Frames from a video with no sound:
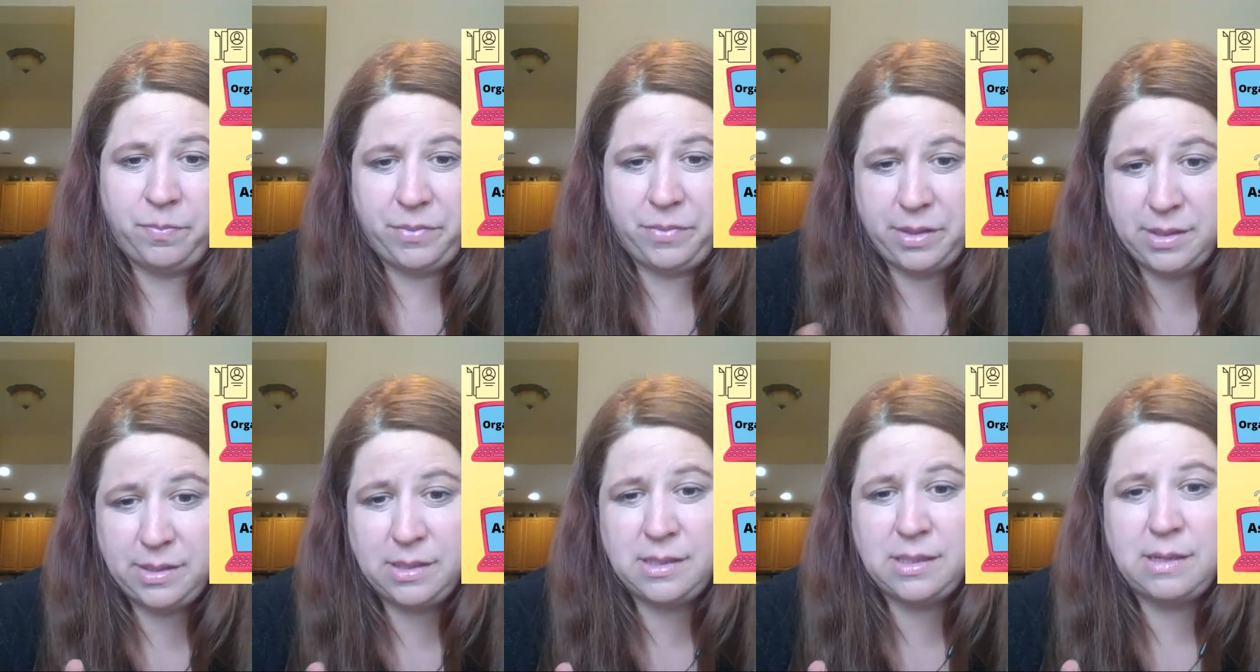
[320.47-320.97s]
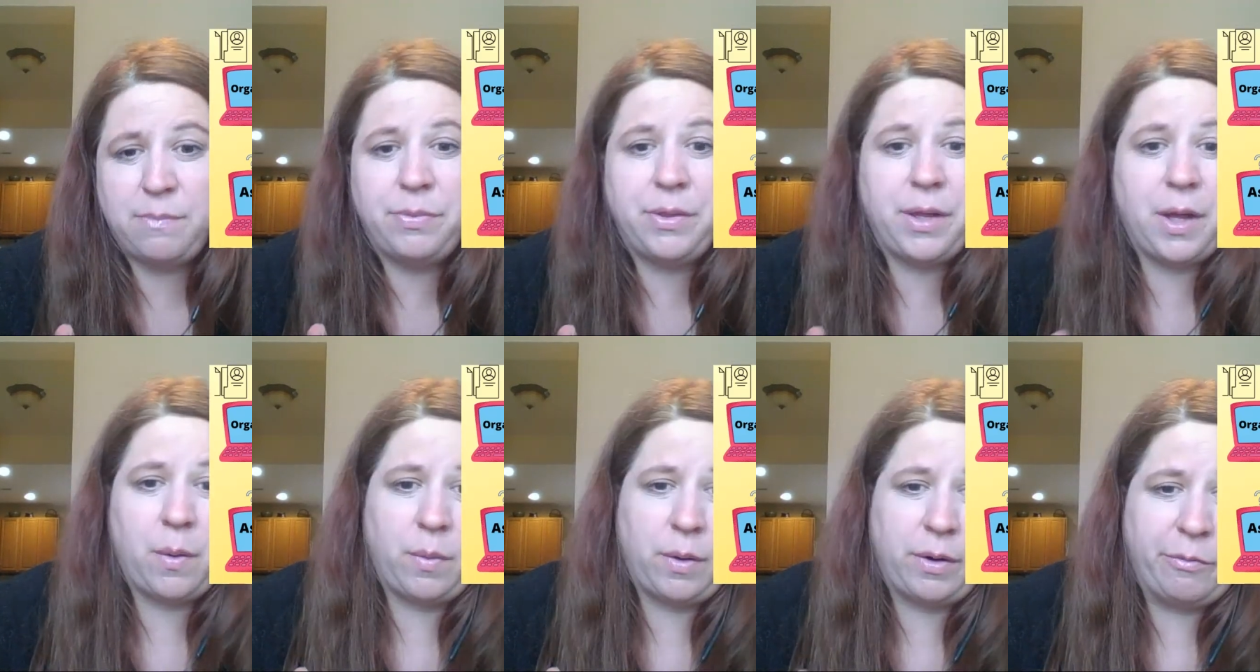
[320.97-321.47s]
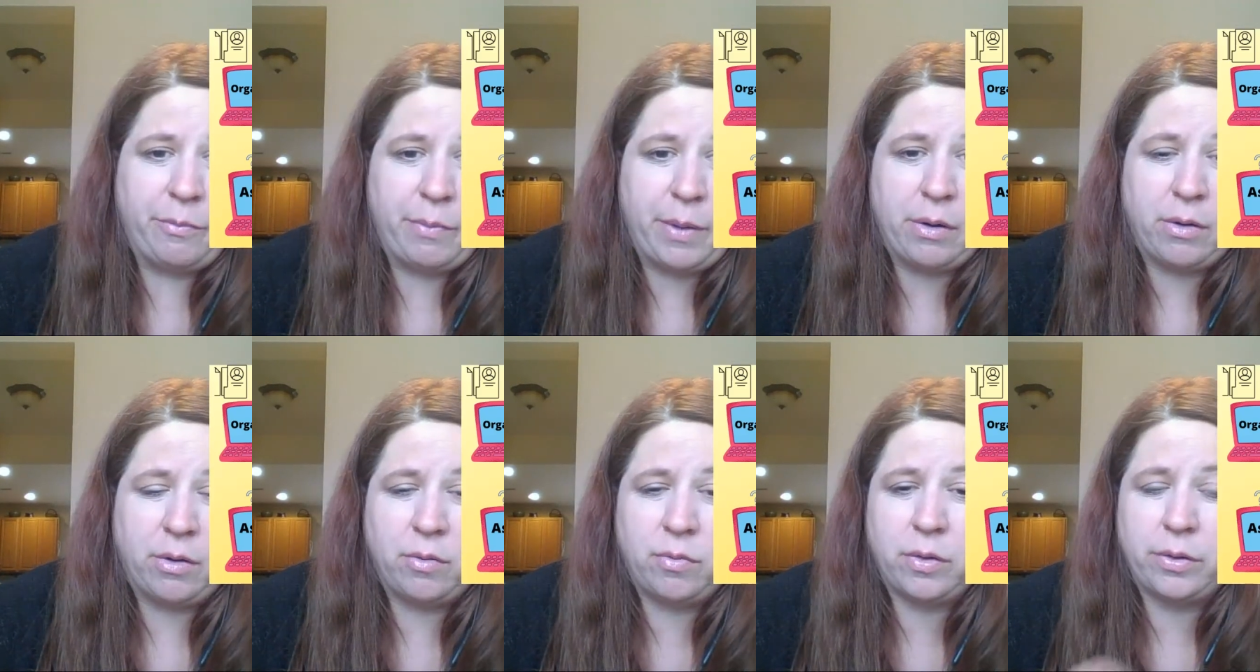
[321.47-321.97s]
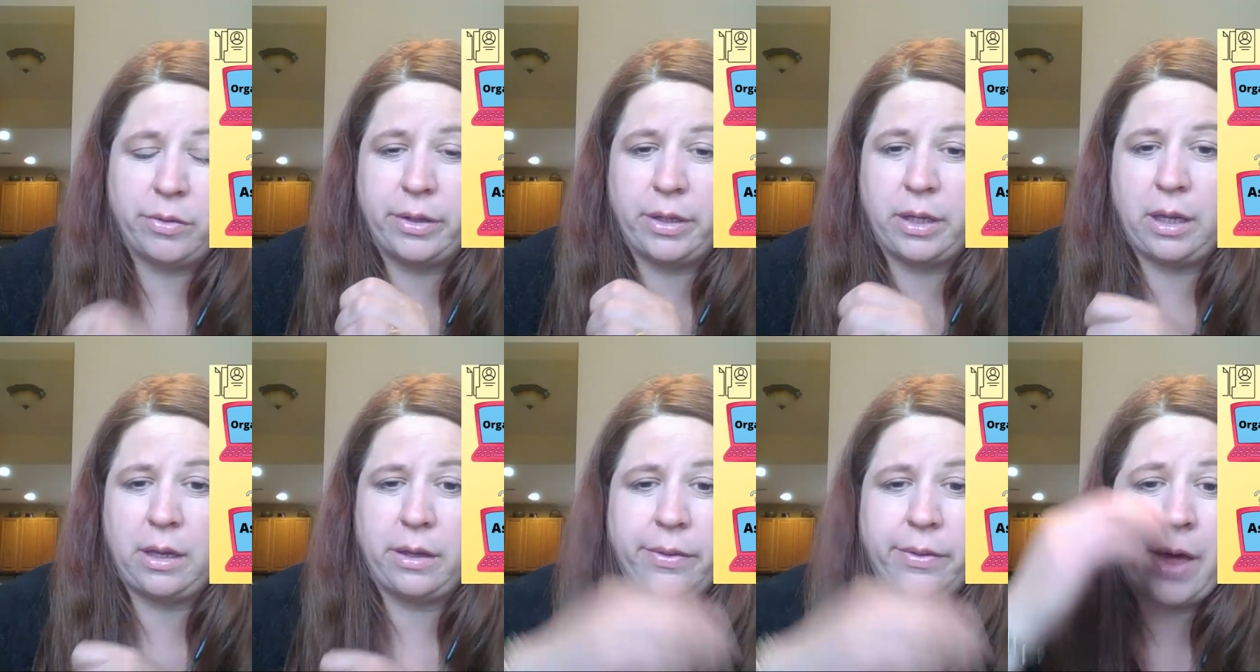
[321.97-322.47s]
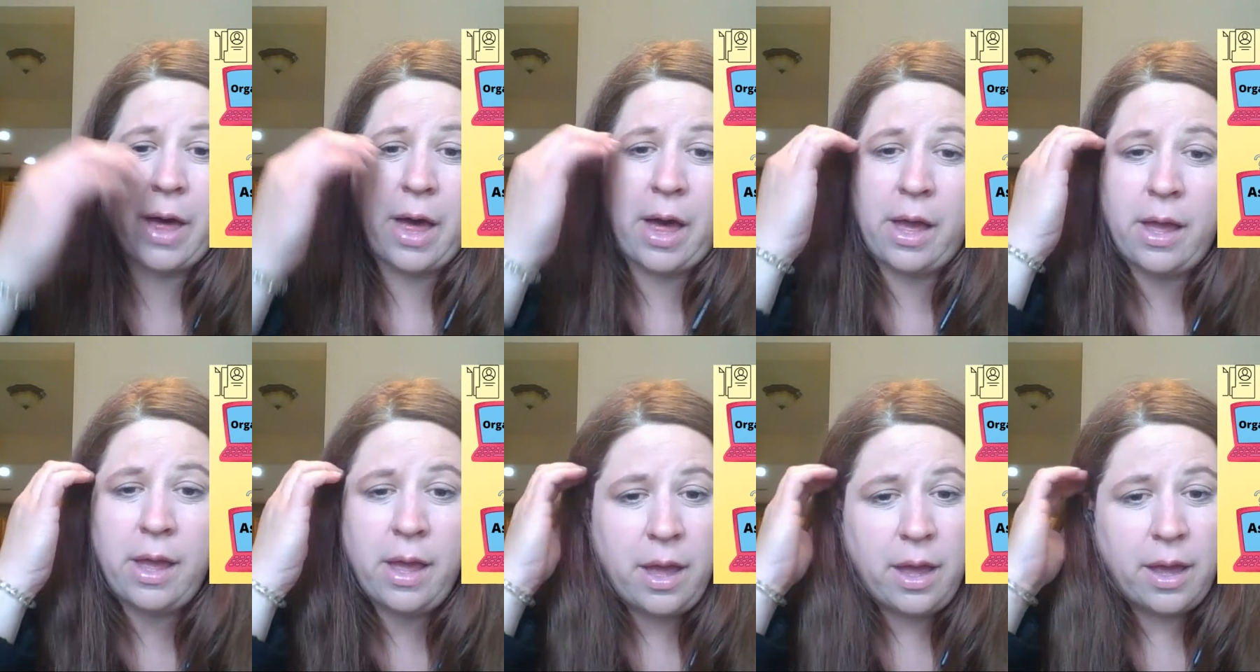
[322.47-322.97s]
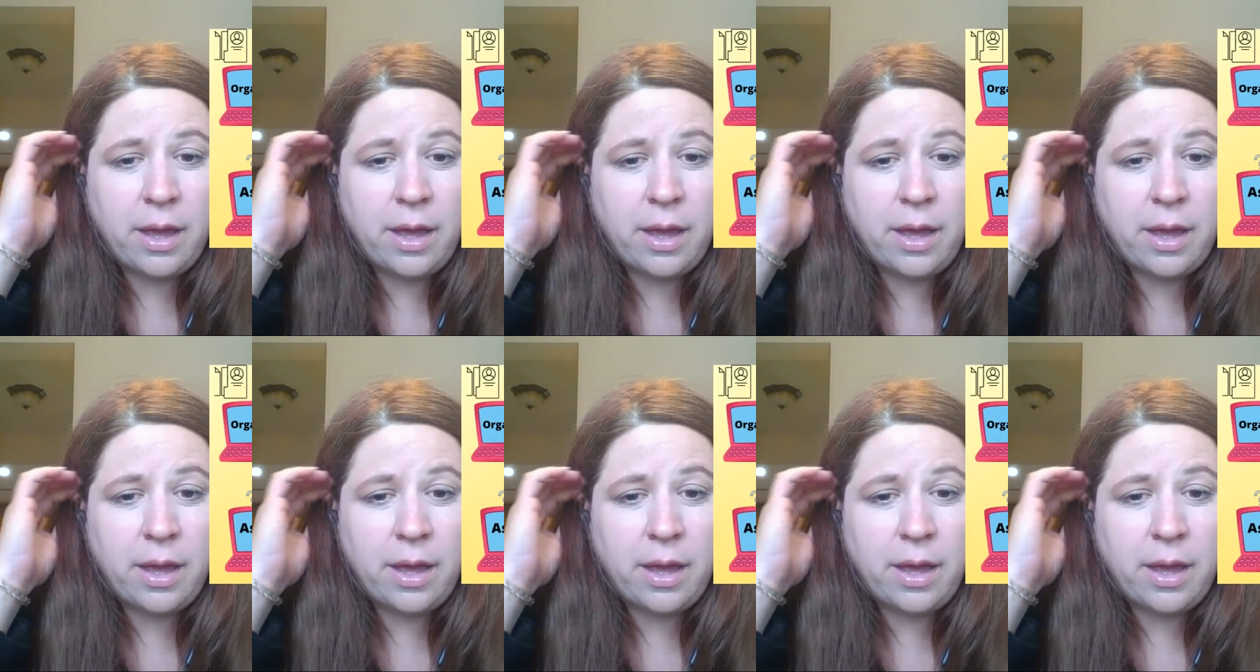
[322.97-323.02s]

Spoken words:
This is something we've been overlooking a lot,